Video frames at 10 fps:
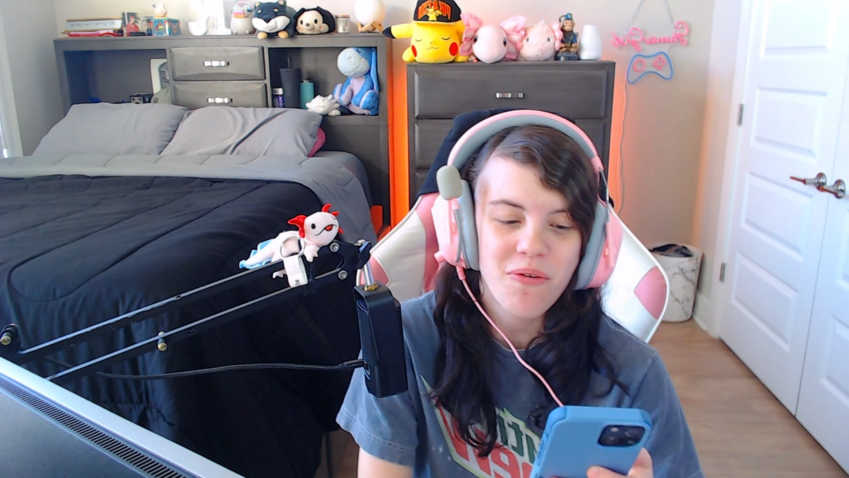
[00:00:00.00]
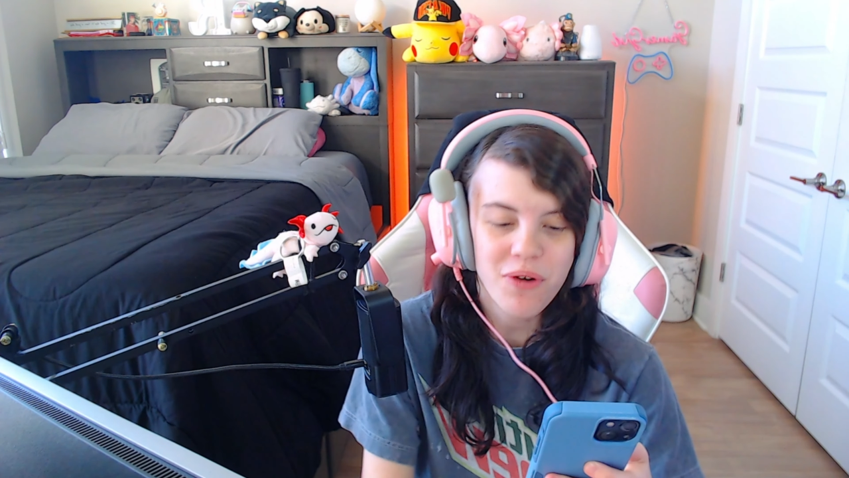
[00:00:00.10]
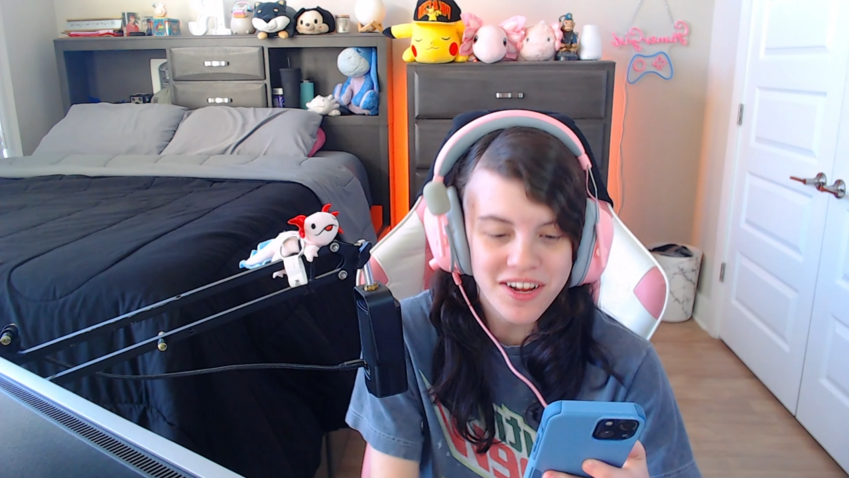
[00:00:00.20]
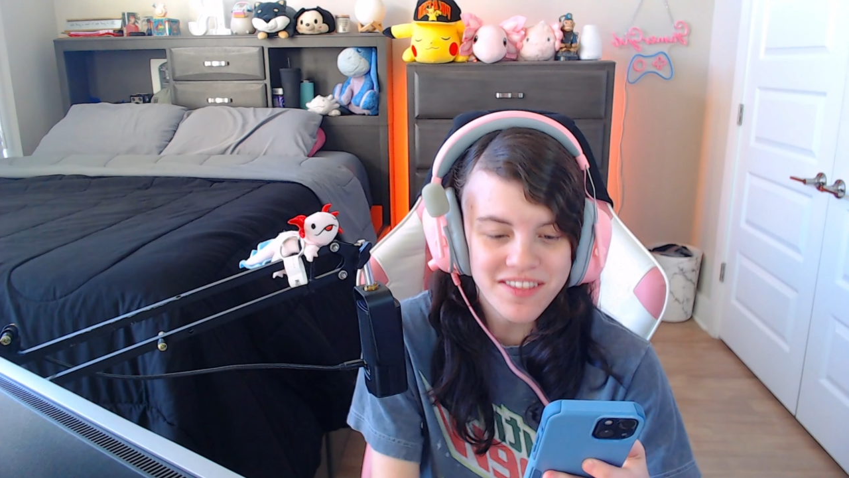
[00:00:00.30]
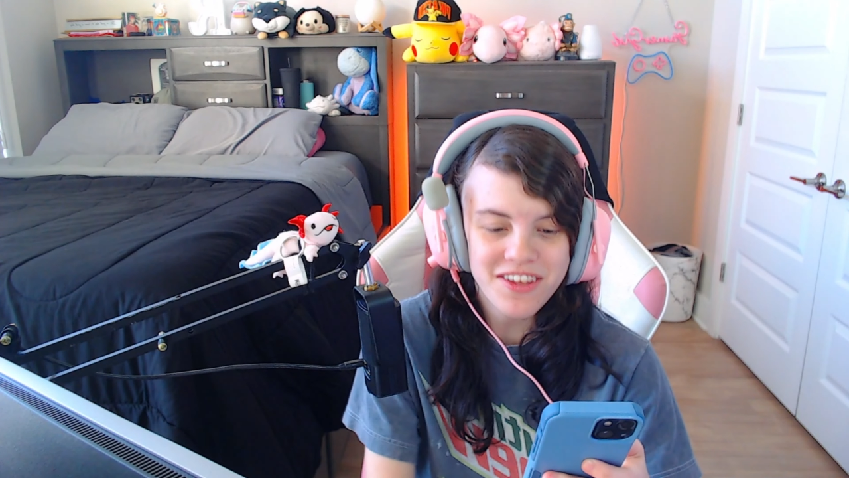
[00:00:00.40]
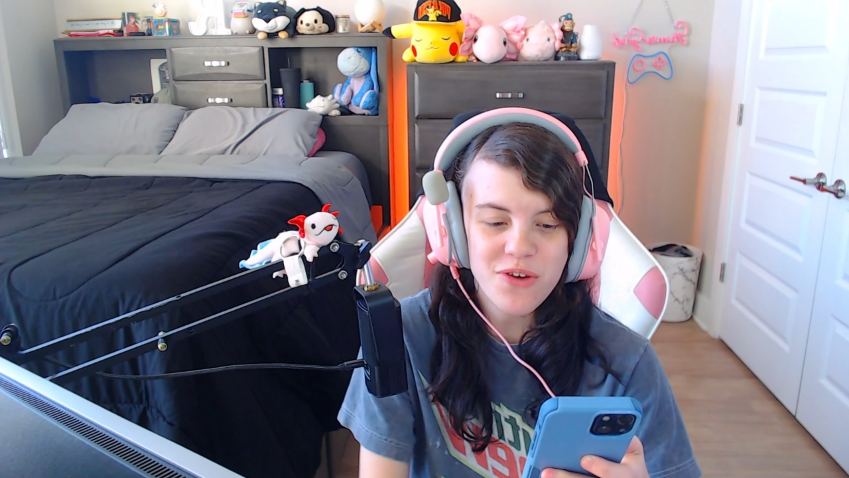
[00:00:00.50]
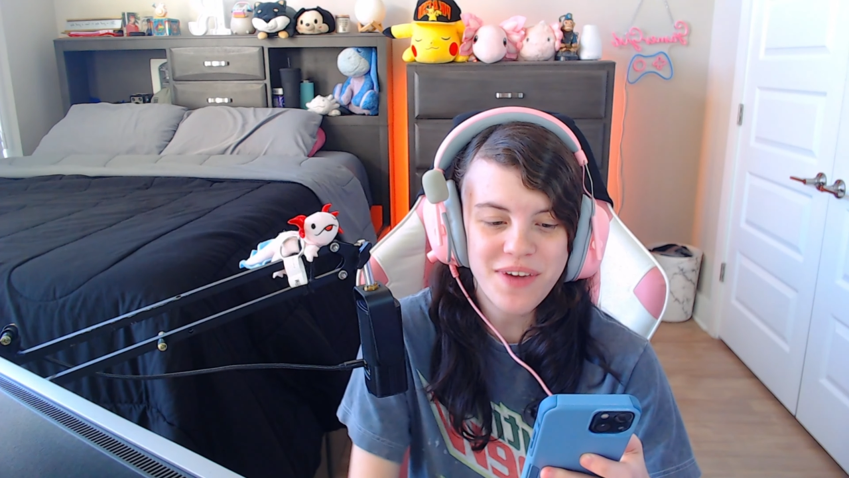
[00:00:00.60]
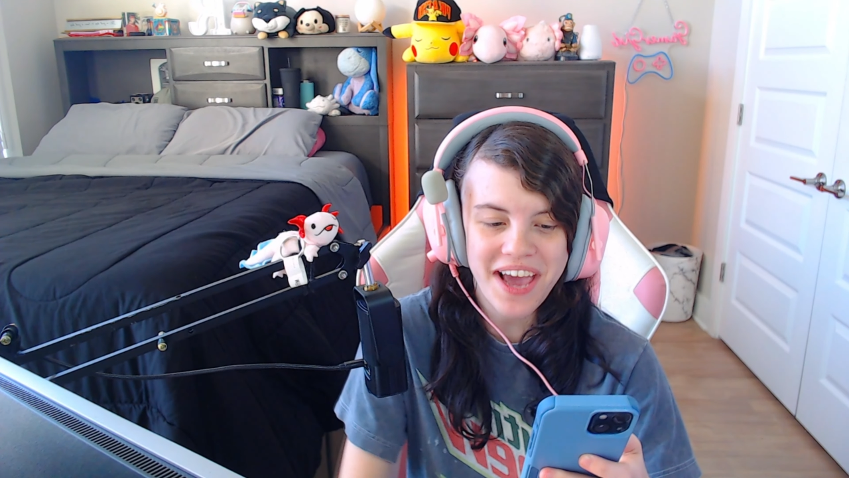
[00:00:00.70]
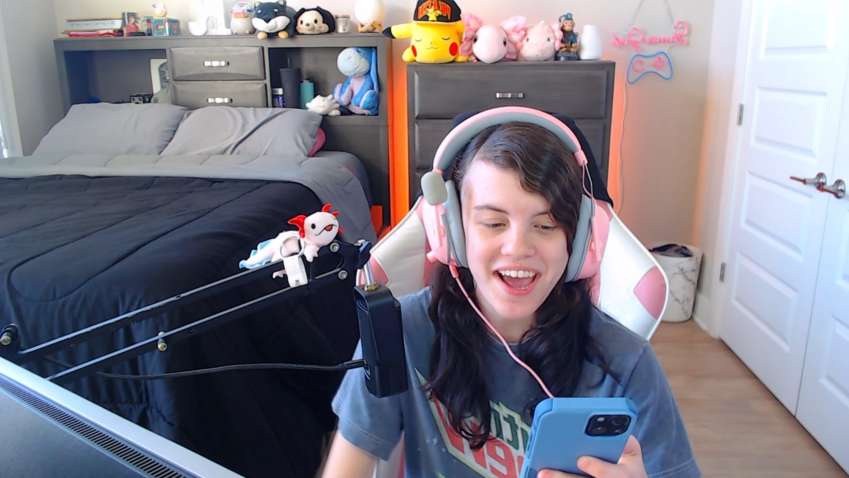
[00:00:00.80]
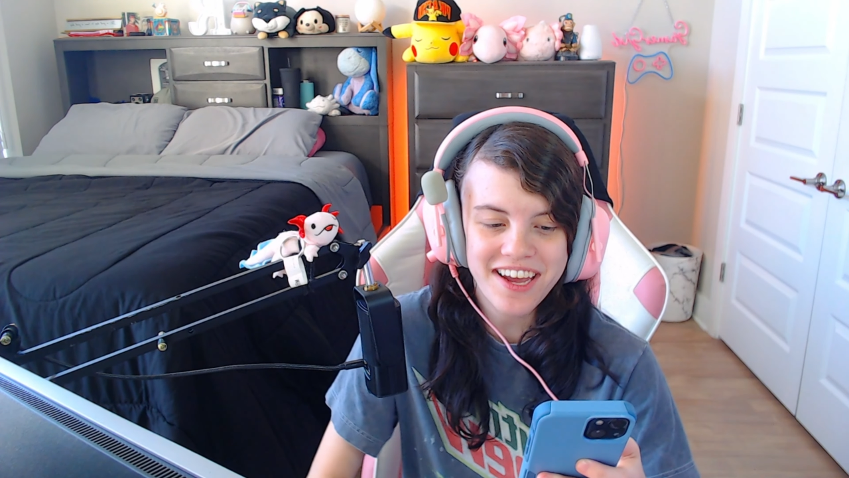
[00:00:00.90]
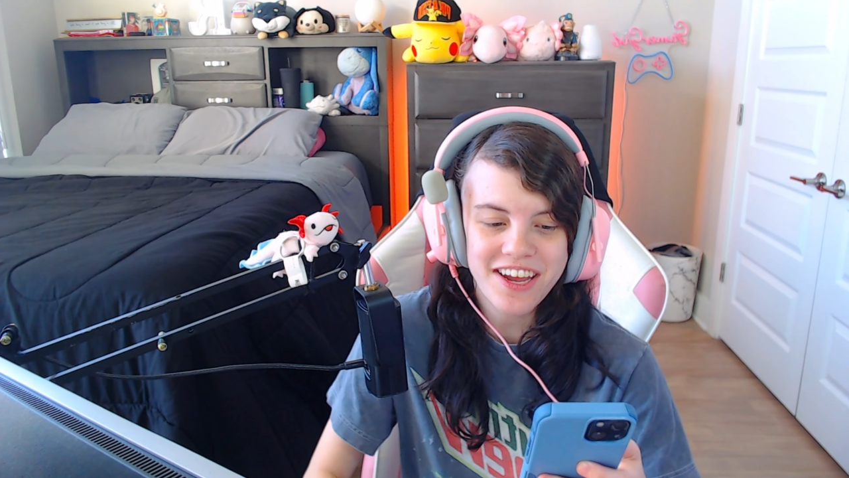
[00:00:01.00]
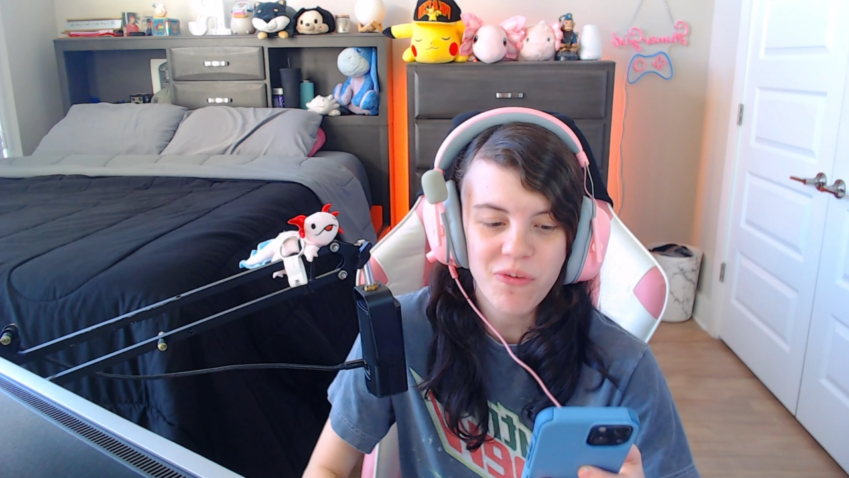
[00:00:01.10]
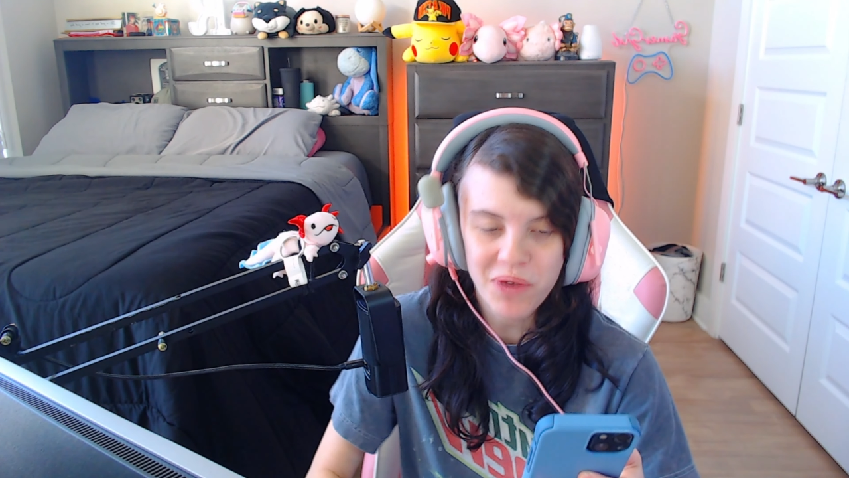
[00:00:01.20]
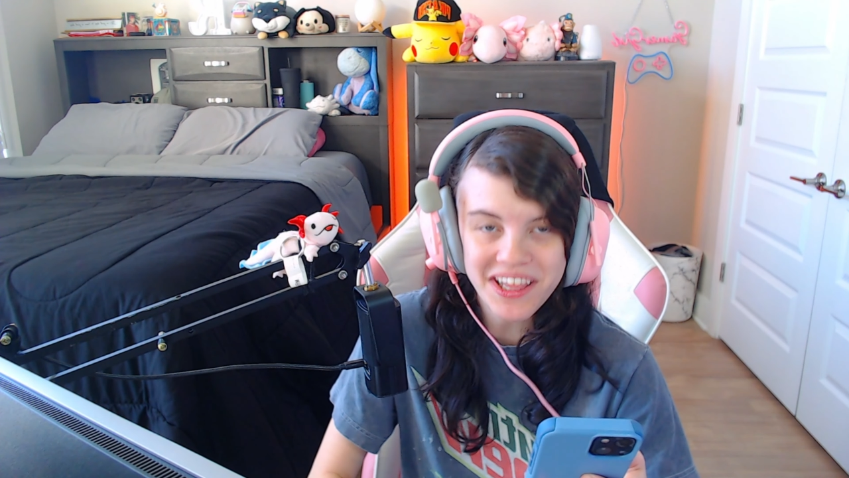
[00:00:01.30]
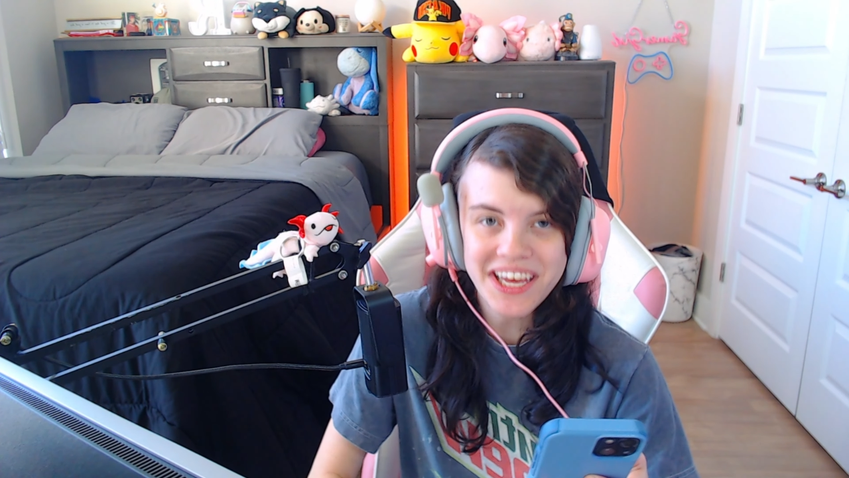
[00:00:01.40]
We're in the UK,
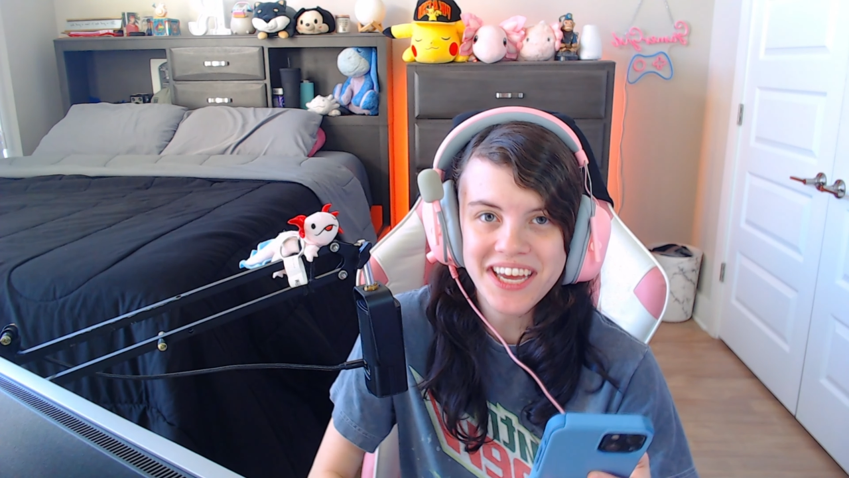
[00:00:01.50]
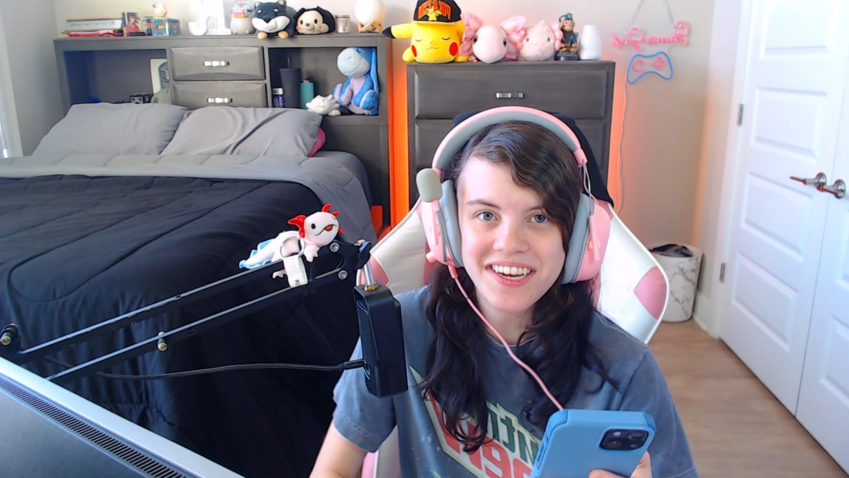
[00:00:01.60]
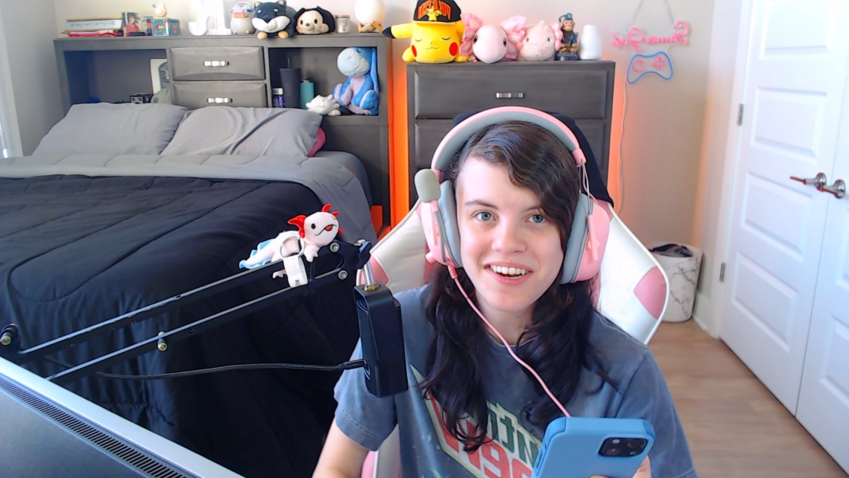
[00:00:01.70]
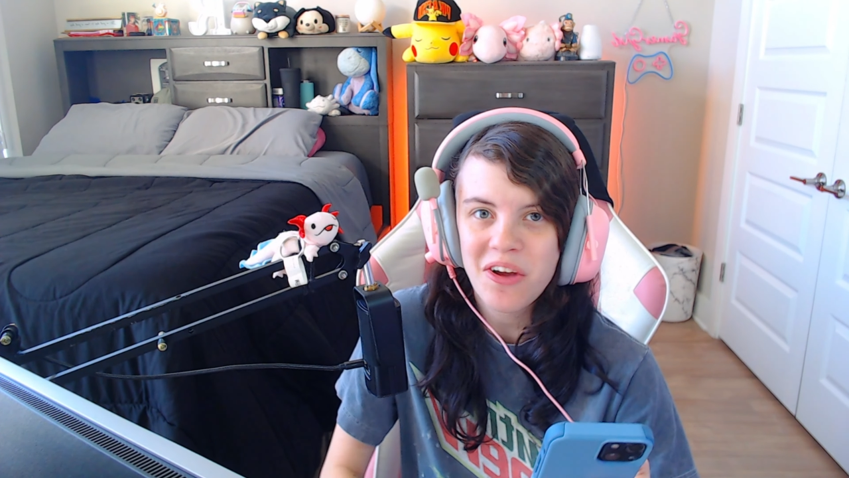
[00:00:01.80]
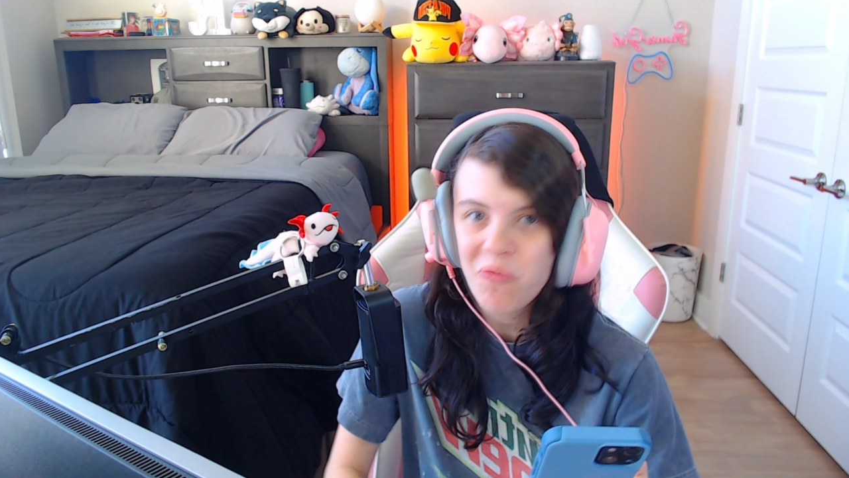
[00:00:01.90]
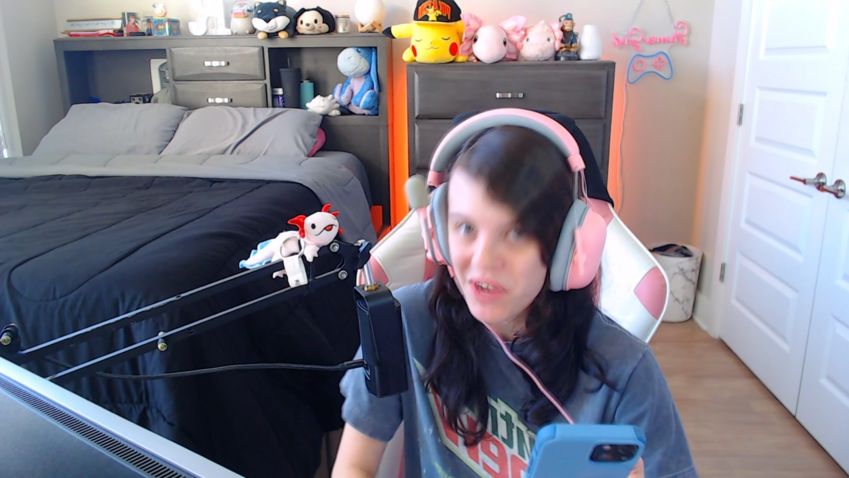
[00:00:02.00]
we landed,